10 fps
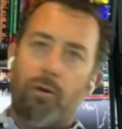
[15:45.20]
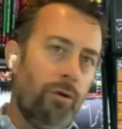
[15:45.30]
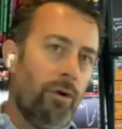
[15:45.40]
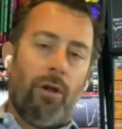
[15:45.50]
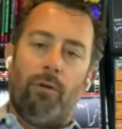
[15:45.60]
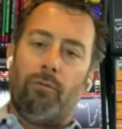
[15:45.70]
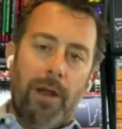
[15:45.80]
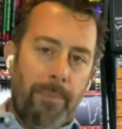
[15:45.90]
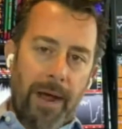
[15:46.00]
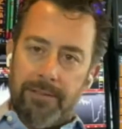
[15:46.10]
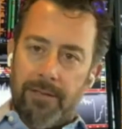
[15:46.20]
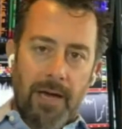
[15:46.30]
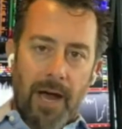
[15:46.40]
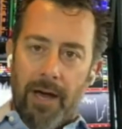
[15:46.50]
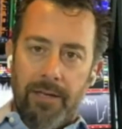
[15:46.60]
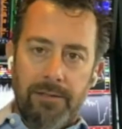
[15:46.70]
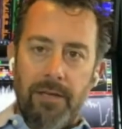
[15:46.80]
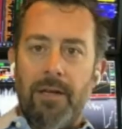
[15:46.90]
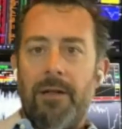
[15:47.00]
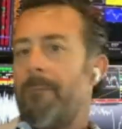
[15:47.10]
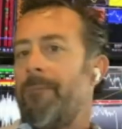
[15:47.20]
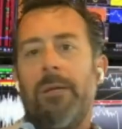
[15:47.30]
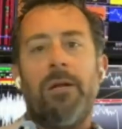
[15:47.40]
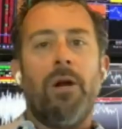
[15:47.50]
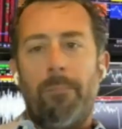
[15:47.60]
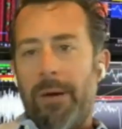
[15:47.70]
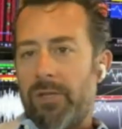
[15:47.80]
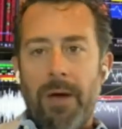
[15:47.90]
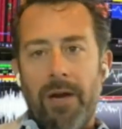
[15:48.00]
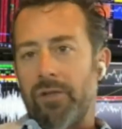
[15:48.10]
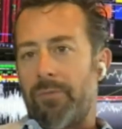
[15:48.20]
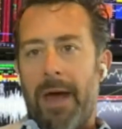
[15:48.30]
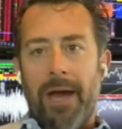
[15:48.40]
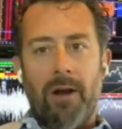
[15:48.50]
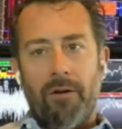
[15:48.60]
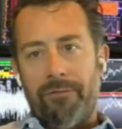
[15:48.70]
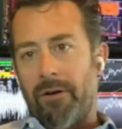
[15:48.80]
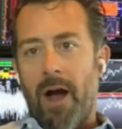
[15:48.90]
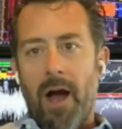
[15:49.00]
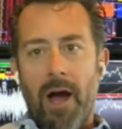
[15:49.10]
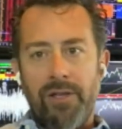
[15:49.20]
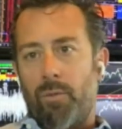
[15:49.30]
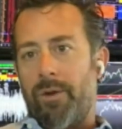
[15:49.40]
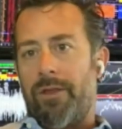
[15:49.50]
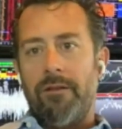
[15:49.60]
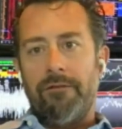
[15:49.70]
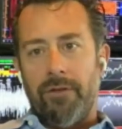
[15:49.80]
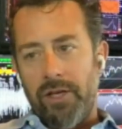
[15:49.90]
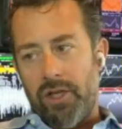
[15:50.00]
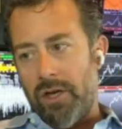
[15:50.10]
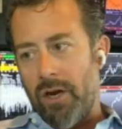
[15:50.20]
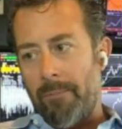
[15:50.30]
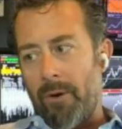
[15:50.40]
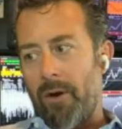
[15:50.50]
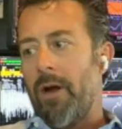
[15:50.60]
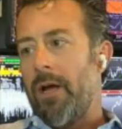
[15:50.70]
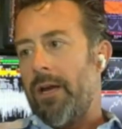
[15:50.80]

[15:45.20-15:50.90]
Crude oil right back to the highs. You know, base metals back off their highs with the inflation number.